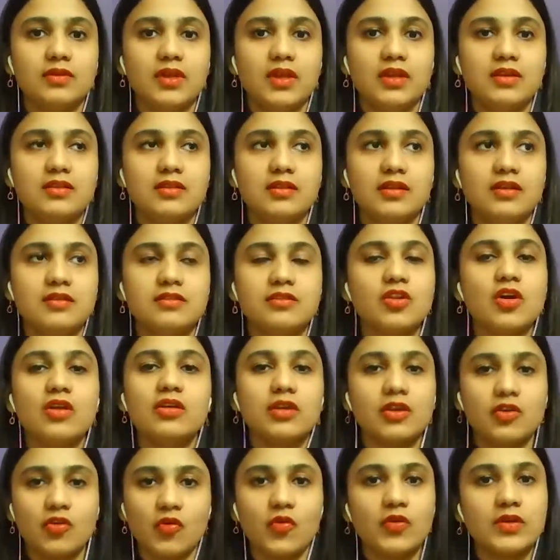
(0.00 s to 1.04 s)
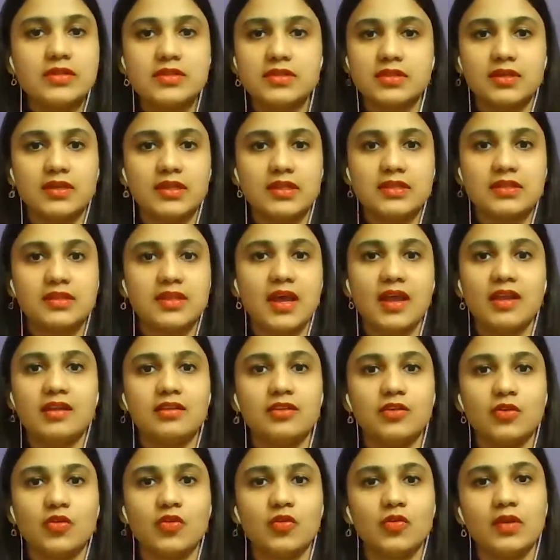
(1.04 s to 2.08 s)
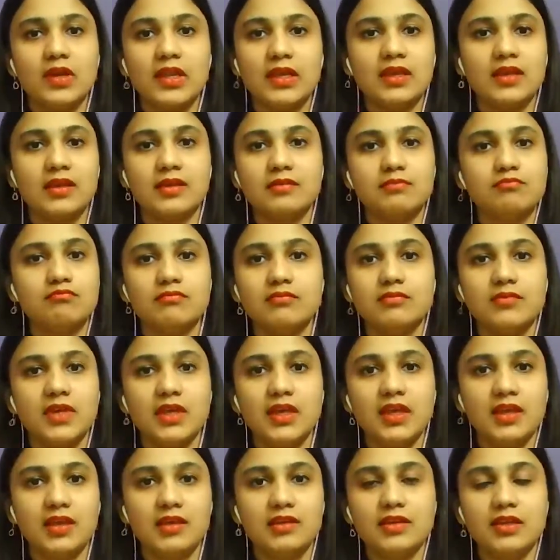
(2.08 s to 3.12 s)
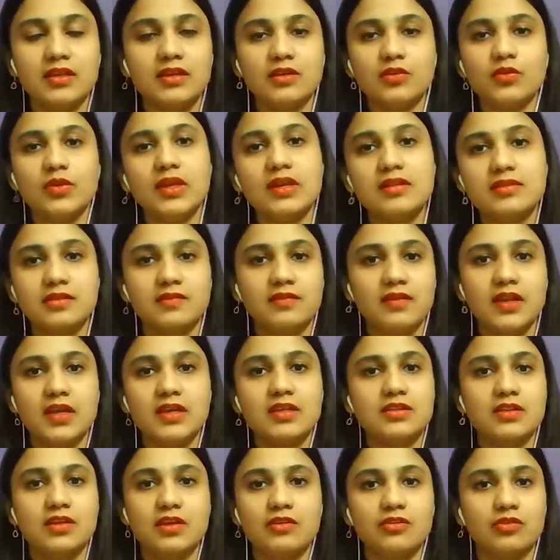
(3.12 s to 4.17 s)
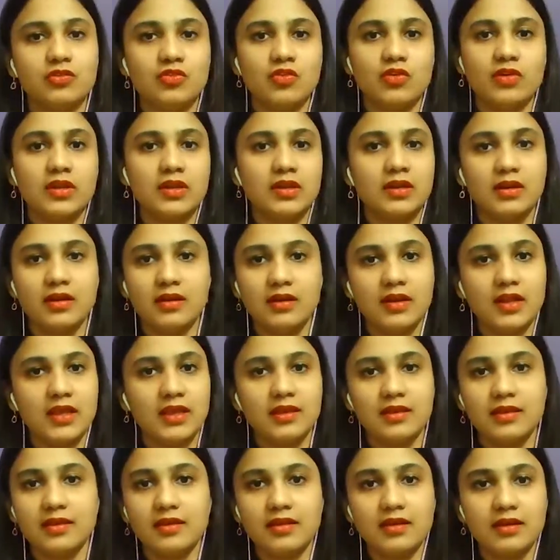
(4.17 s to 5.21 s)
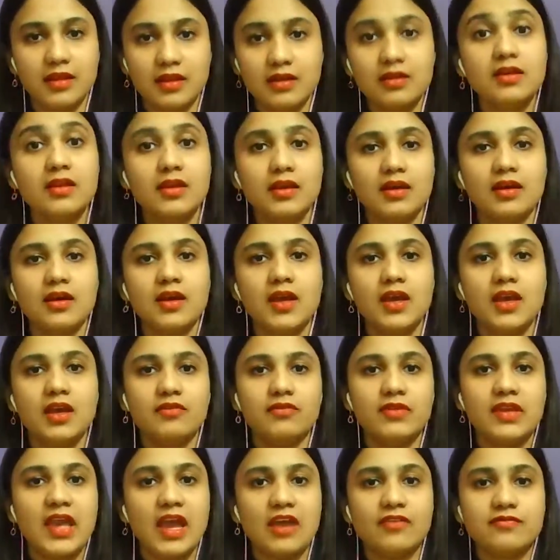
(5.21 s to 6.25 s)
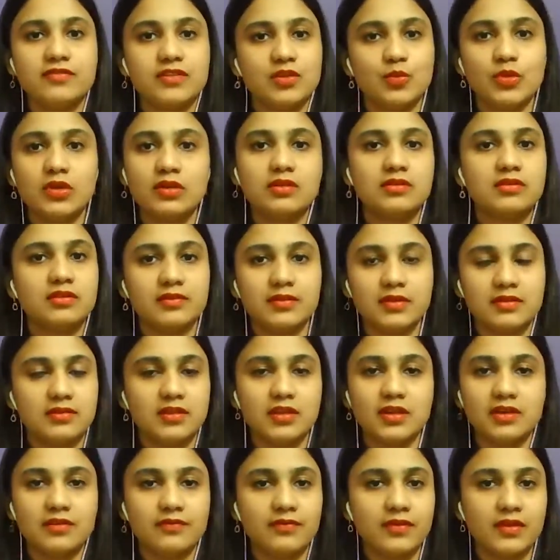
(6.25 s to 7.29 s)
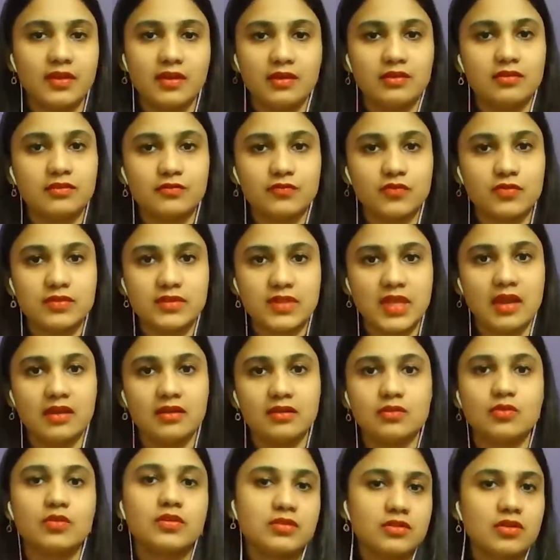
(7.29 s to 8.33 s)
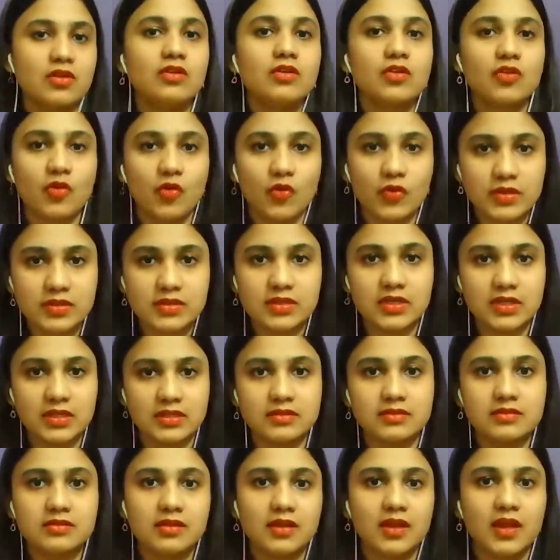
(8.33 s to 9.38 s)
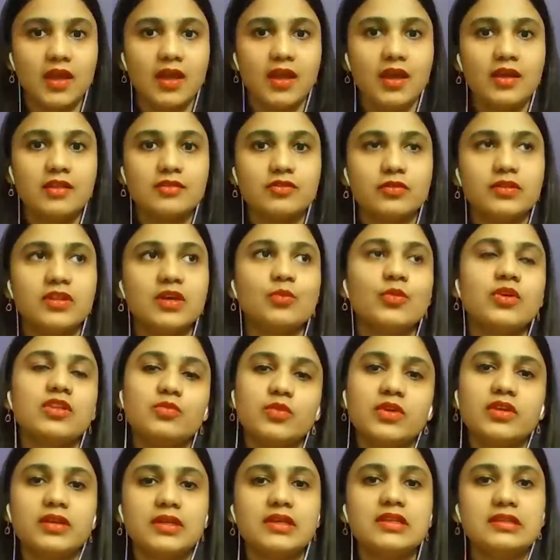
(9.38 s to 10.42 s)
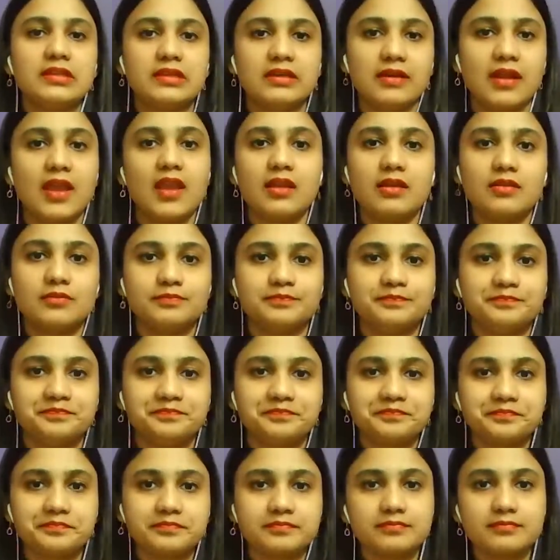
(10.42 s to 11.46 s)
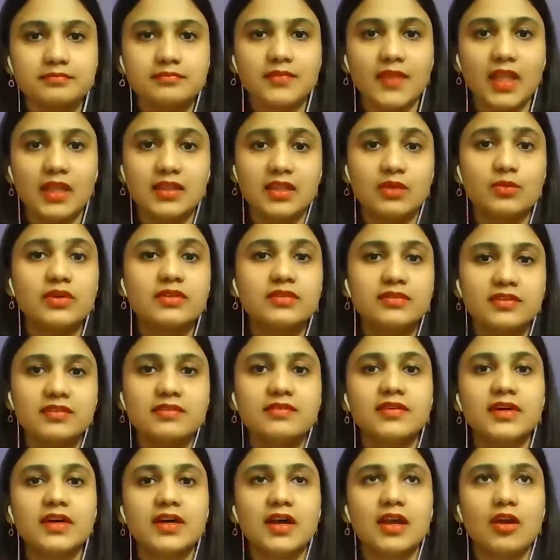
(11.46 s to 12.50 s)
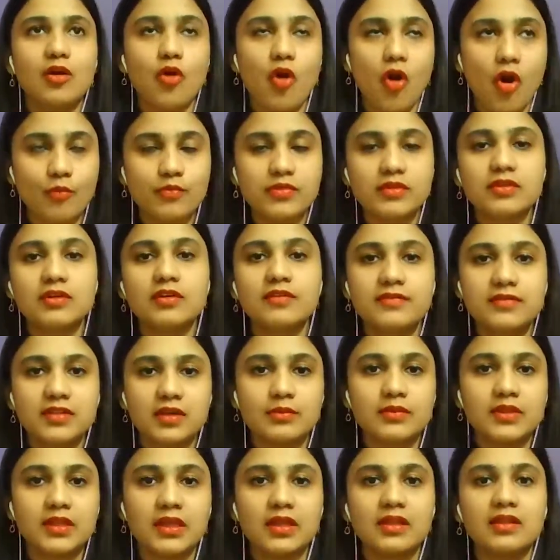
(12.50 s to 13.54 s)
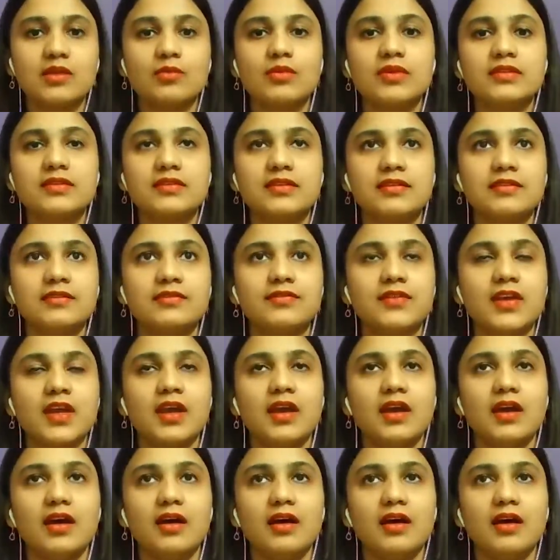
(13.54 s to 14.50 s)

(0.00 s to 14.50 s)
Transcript: it's not a coincidence that like in Greek civilization or in India we have similar signification for Saturn. So it's not a coincidence. So there must be a reason, right? They must have observed something. They must have